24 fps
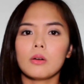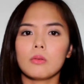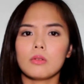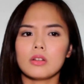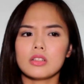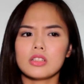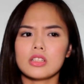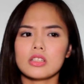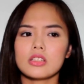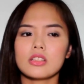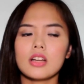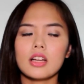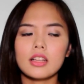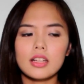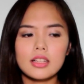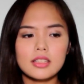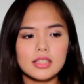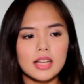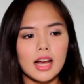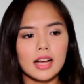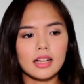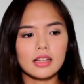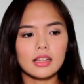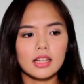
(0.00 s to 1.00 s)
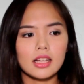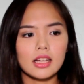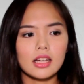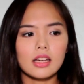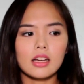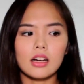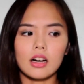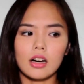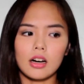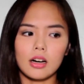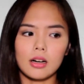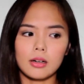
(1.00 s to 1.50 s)
Which is not
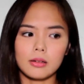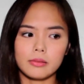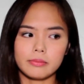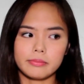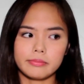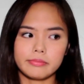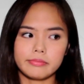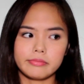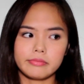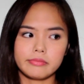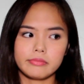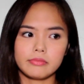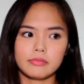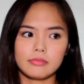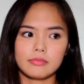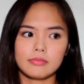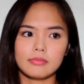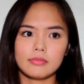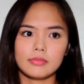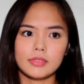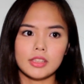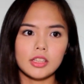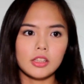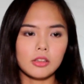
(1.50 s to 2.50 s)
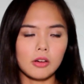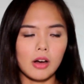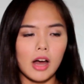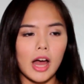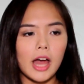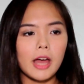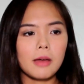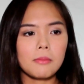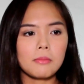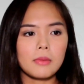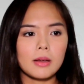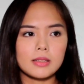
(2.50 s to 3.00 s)
exactly, um, you know,
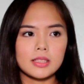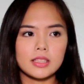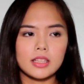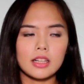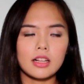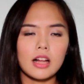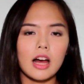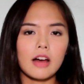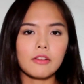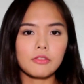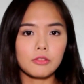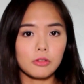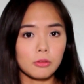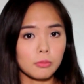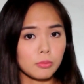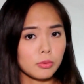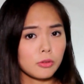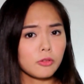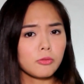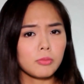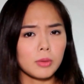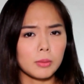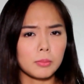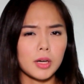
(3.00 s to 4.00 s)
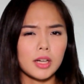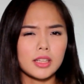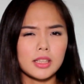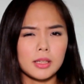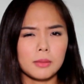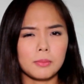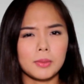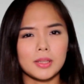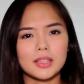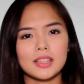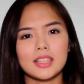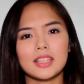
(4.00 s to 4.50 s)
I, I still have to improve my
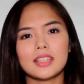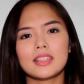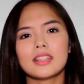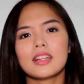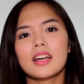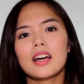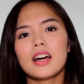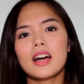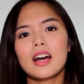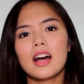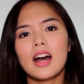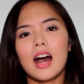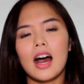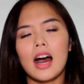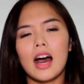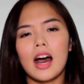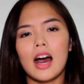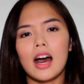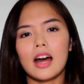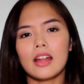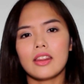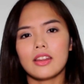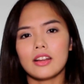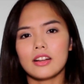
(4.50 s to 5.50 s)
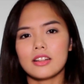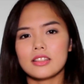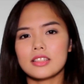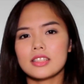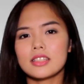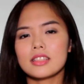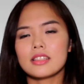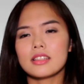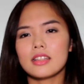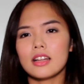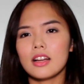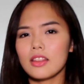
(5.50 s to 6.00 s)
body, but then
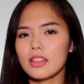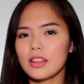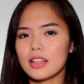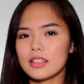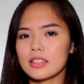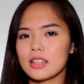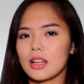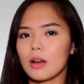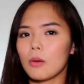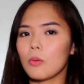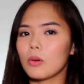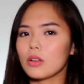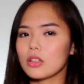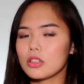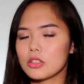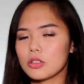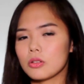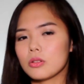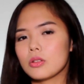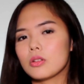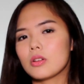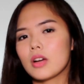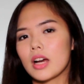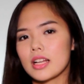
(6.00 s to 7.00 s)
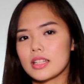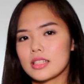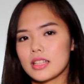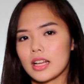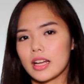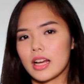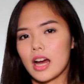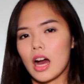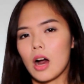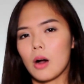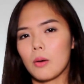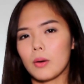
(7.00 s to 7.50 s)
there's there are things that I want to show you guys
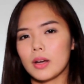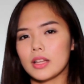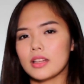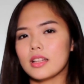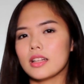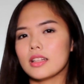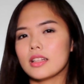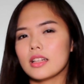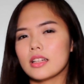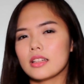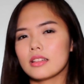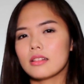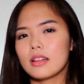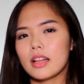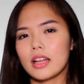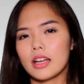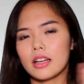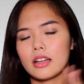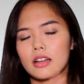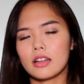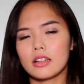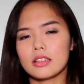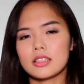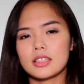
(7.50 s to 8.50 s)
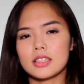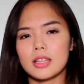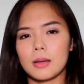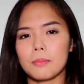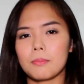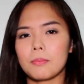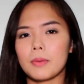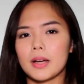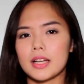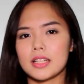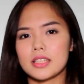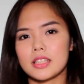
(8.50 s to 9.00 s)
like how I did it like
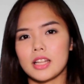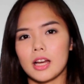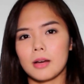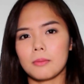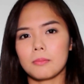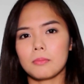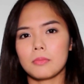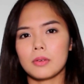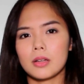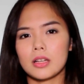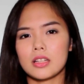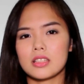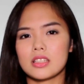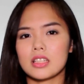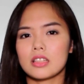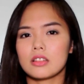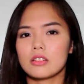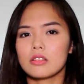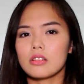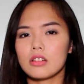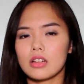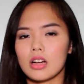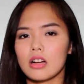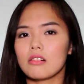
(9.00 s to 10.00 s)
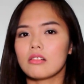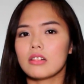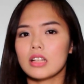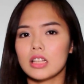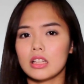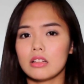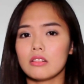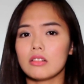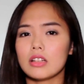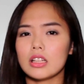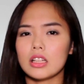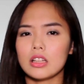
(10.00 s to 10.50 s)
step by step because it took a
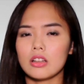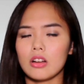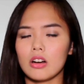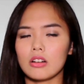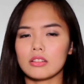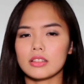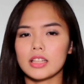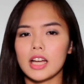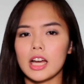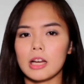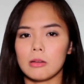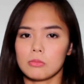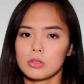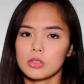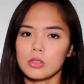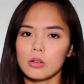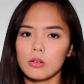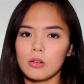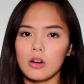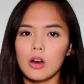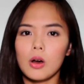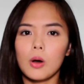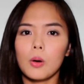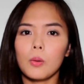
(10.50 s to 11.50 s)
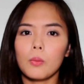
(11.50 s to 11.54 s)
really really long time so